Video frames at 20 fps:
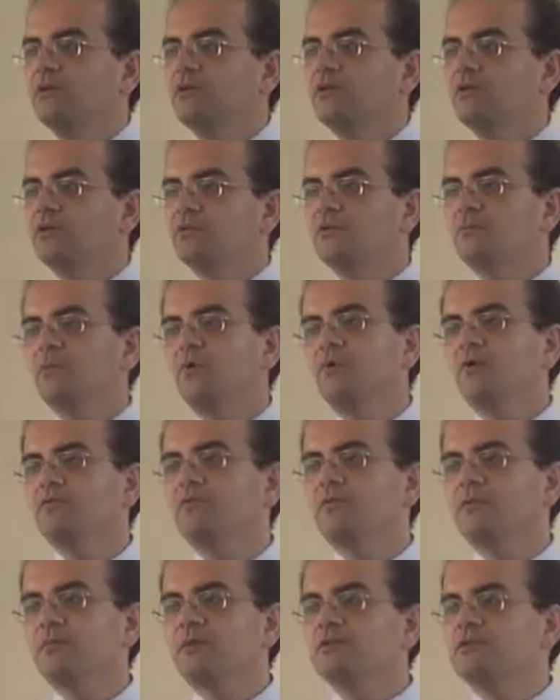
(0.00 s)
You know, the more
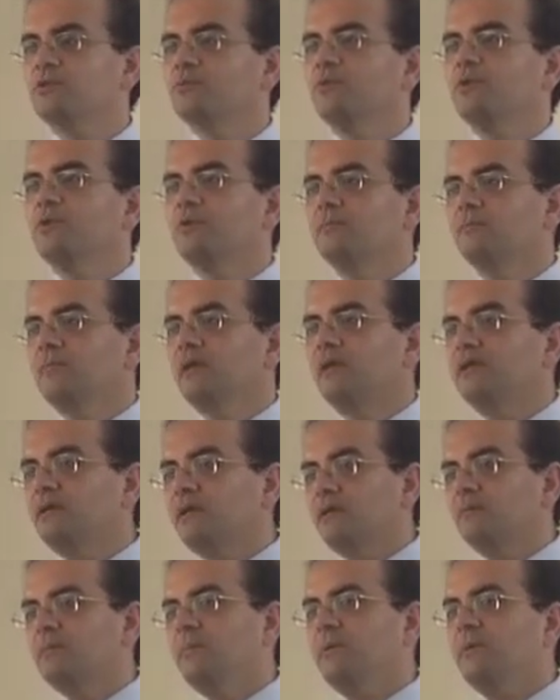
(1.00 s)
information we can make
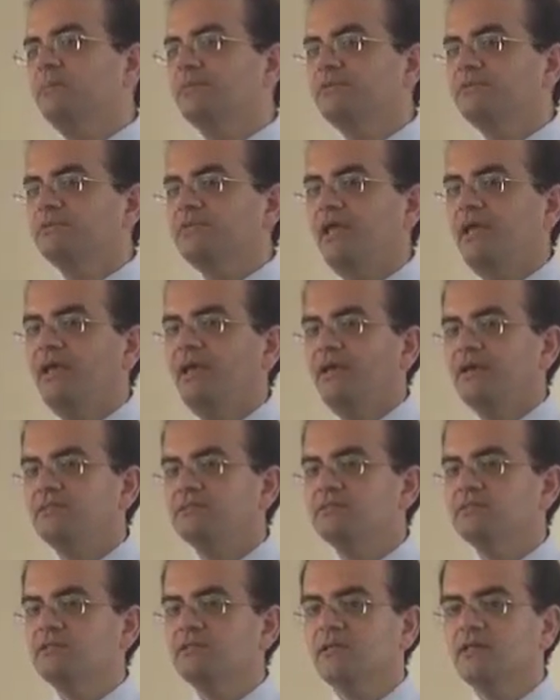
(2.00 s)
at people's
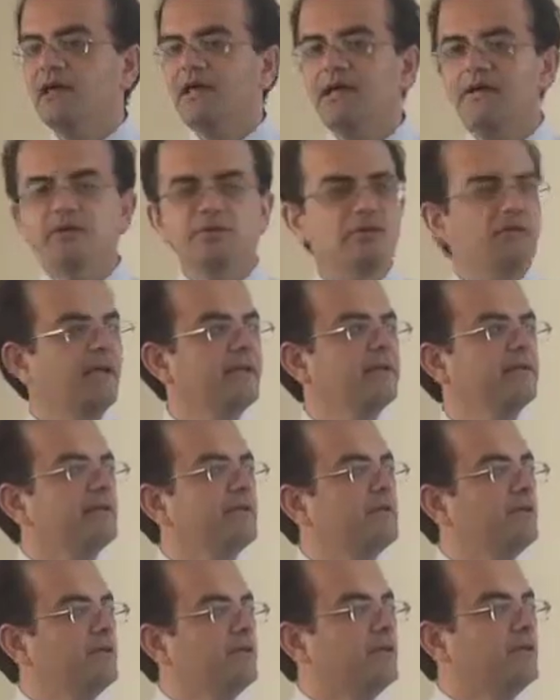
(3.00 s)
hands, the higher
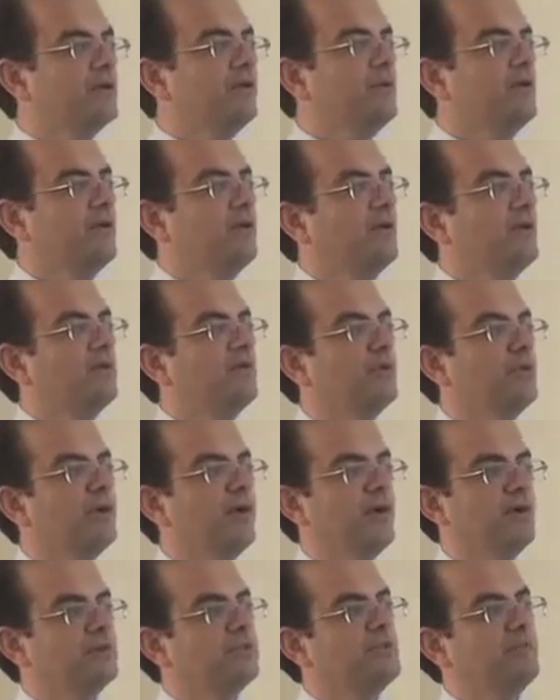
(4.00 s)
likelihood we
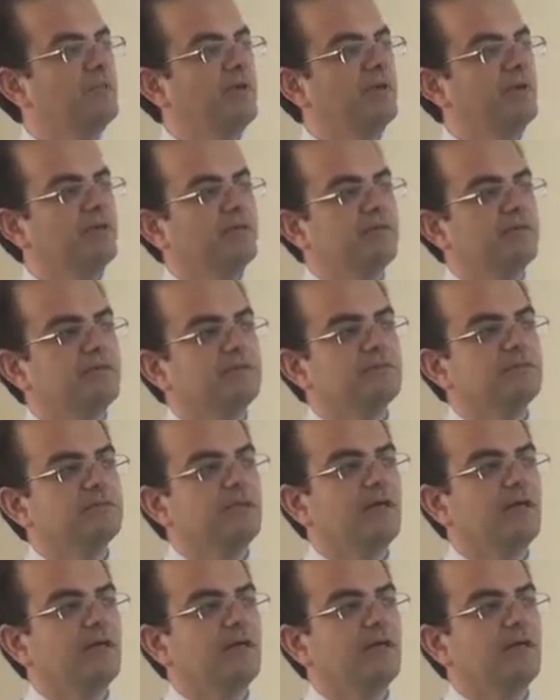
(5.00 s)
are to make it